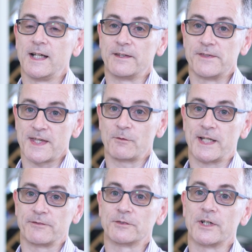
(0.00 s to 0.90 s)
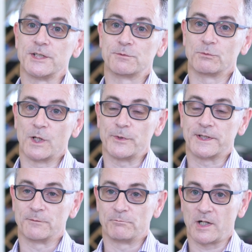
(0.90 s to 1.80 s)
And there we have an arrangement where we
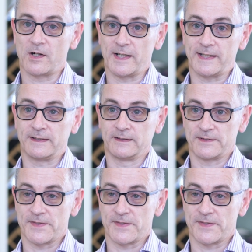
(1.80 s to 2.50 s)
can buy